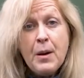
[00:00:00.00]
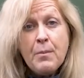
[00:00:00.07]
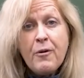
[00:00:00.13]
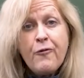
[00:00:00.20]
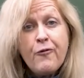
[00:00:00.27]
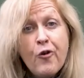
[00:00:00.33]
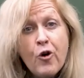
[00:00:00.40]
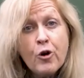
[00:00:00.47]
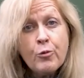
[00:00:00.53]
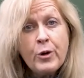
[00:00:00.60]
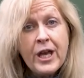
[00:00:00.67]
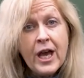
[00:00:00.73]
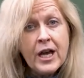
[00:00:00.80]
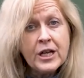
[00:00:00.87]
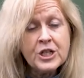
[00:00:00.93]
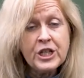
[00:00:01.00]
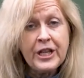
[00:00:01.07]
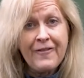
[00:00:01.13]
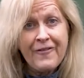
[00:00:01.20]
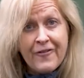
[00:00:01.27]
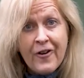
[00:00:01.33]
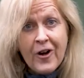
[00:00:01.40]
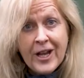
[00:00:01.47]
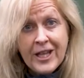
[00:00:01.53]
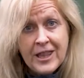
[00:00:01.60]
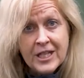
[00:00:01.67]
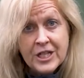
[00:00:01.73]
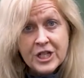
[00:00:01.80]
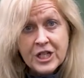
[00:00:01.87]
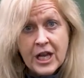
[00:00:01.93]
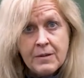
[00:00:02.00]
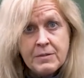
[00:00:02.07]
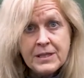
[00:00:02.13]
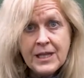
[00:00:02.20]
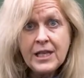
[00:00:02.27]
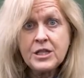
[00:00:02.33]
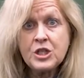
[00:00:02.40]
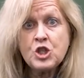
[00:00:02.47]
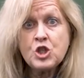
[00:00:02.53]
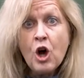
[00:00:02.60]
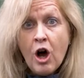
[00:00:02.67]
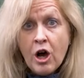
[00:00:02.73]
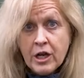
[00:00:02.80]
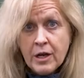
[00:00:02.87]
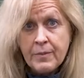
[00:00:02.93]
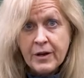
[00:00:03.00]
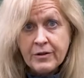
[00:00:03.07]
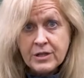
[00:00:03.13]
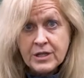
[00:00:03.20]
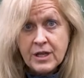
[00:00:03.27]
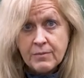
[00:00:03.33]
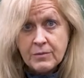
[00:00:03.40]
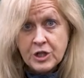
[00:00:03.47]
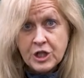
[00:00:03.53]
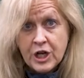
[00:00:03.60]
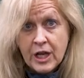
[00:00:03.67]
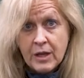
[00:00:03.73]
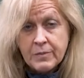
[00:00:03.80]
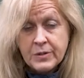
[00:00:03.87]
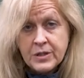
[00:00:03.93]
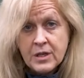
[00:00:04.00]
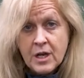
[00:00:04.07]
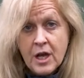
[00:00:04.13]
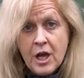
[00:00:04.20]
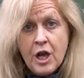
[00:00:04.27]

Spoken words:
Before we actually find the shapes, let's talk about some shapes.